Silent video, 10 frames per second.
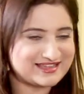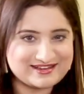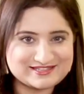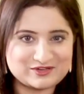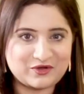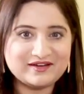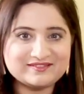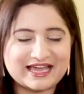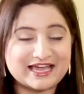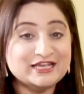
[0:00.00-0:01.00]
tennis and all
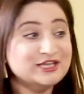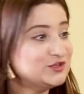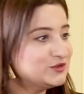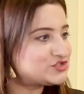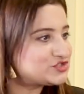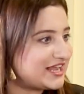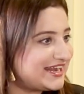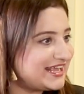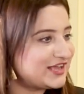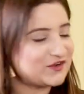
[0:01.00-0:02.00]
of that, you
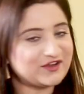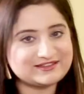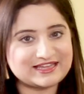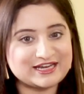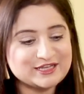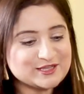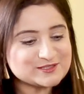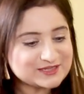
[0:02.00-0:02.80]
training and all of that.